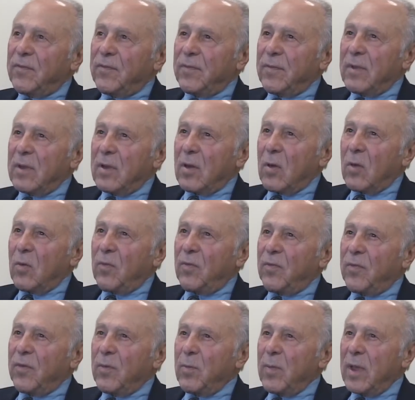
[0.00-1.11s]
You know,
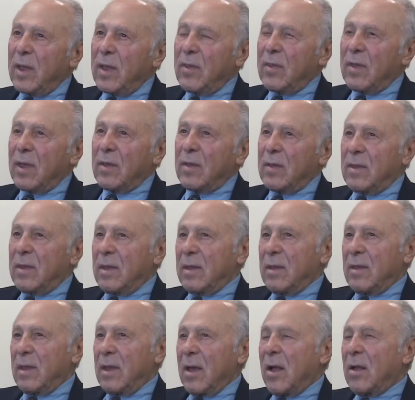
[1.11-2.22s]
for me,
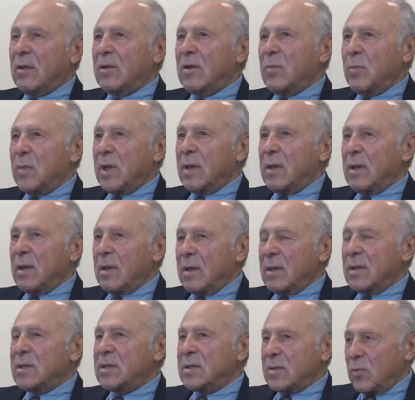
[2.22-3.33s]
the ultimate
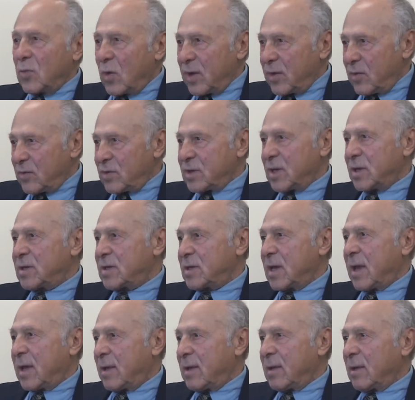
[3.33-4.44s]
is what you just
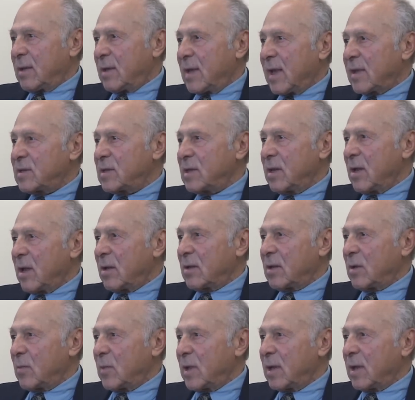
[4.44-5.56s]
said. That's the
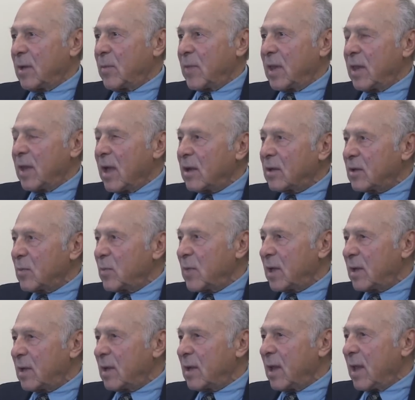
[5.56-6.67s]
ultimate. I mean, the
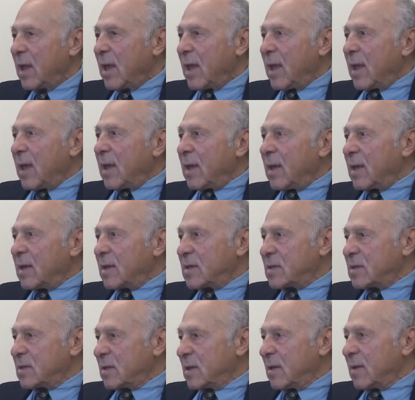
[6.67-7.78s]
ultimate is